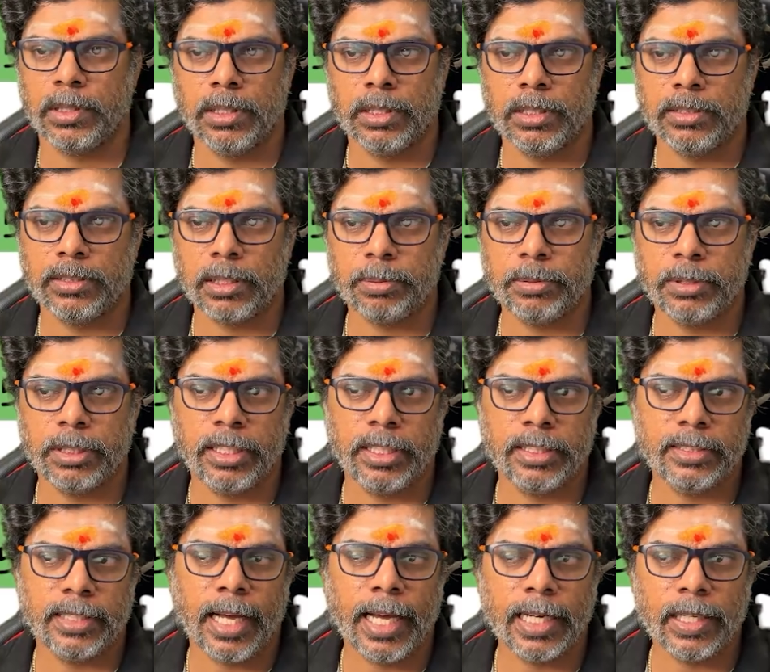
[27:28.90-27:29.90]

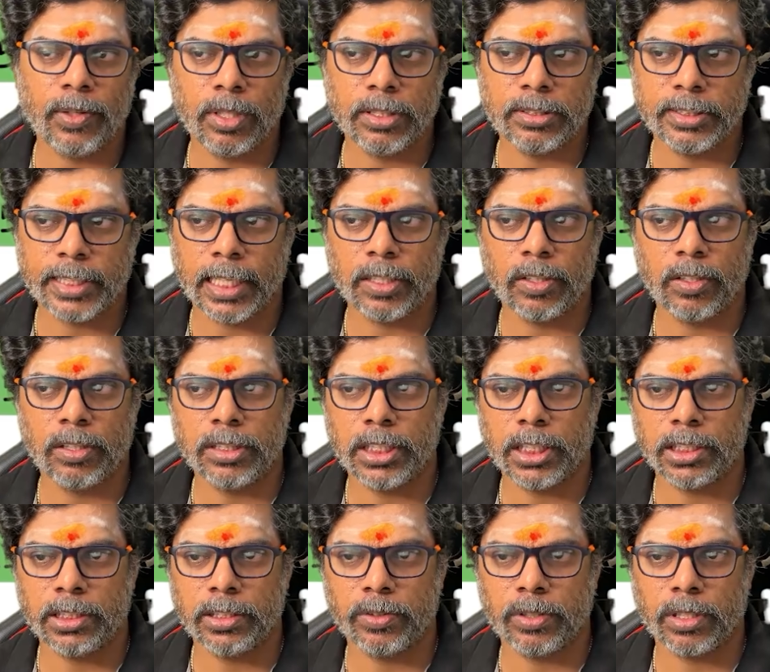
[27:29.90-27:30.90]
subsidiaries annual standalone
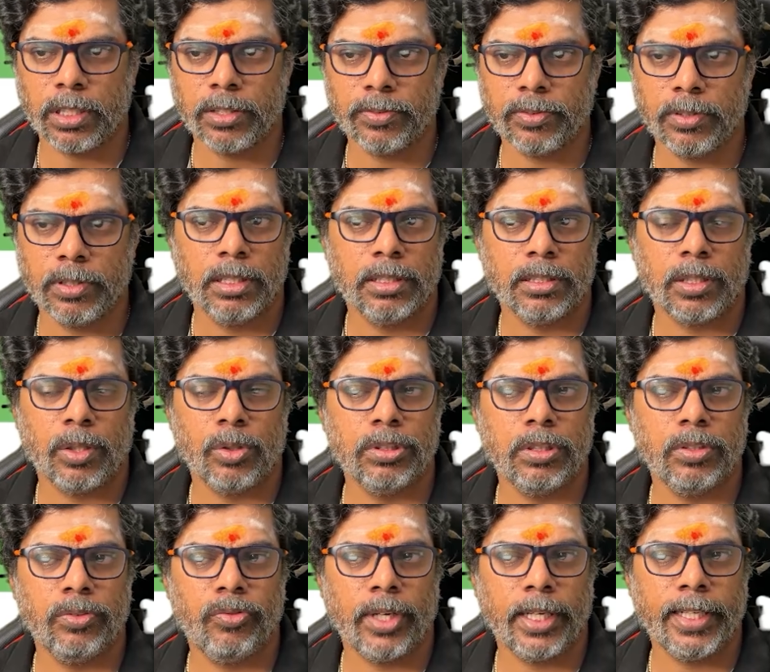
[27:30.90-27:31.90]
turnover of
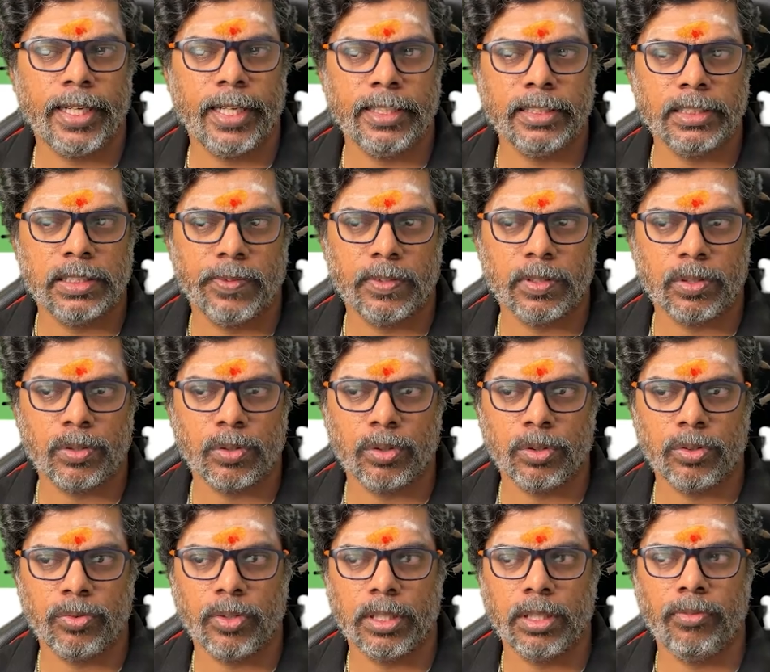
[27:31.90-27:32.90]
1,587
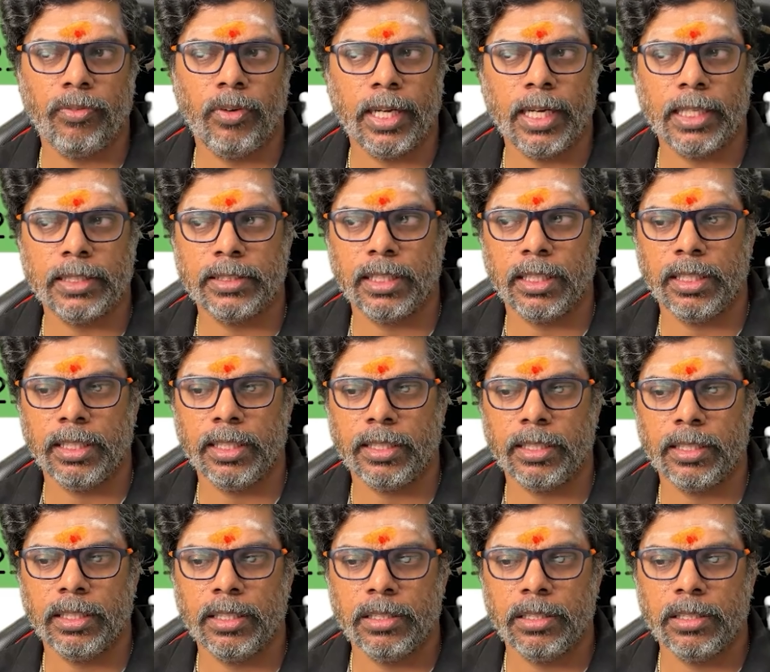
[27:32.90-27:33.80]
crore for the financial year.